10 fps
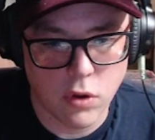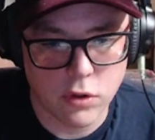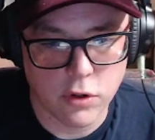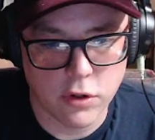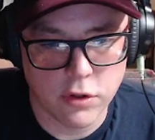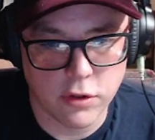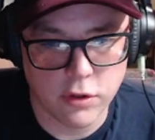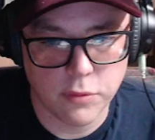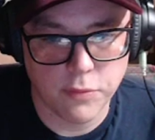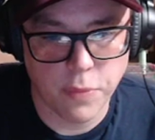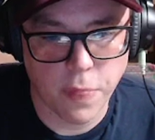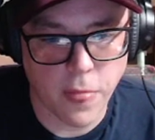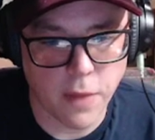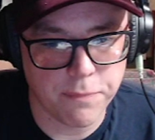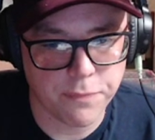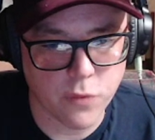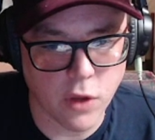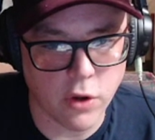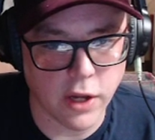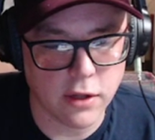Turn 2.
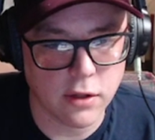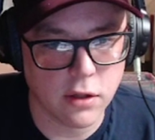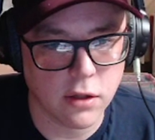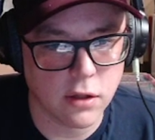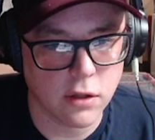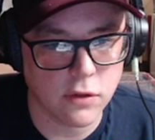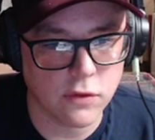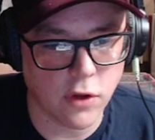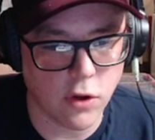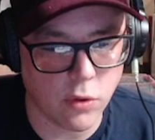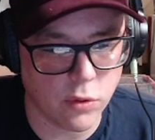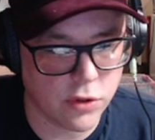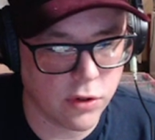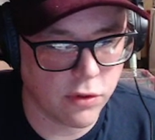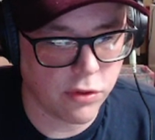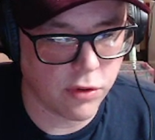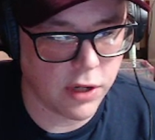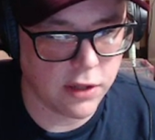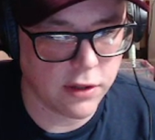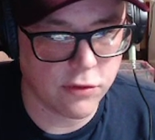Okay. So turn 3,
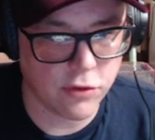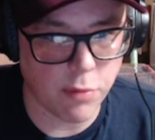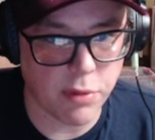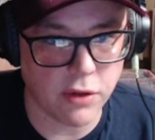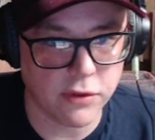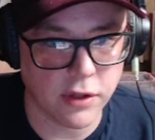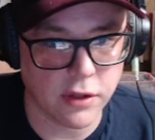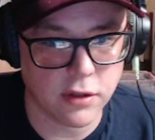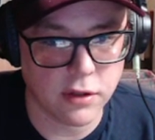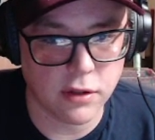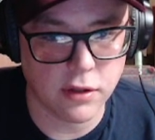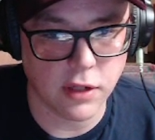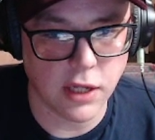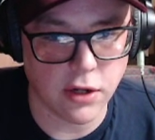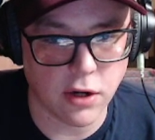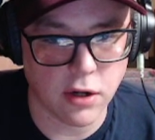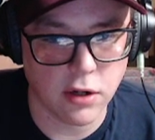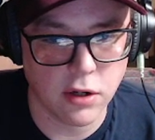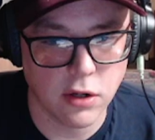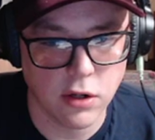let's drop Elsa to get our
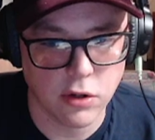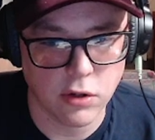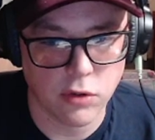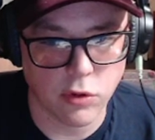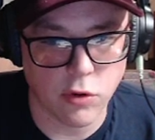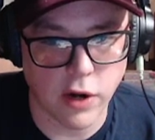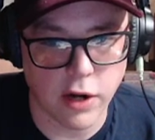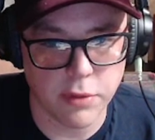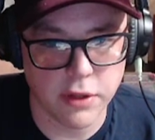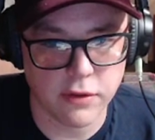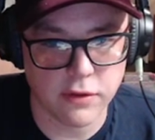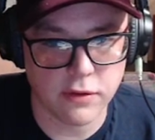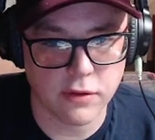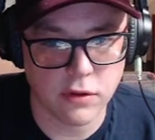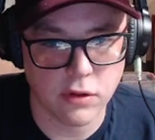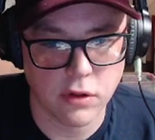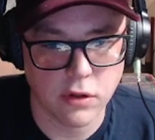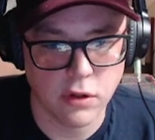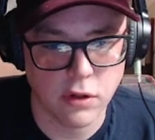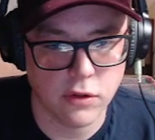requirements.
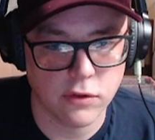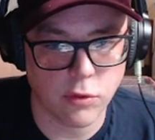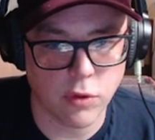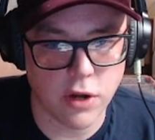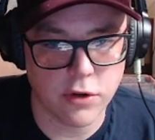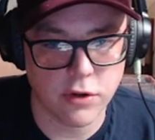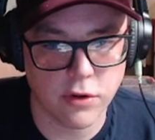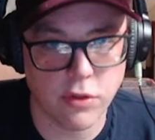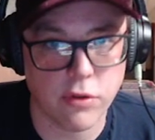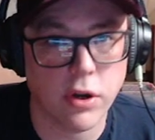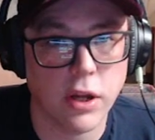So we're on turn 3.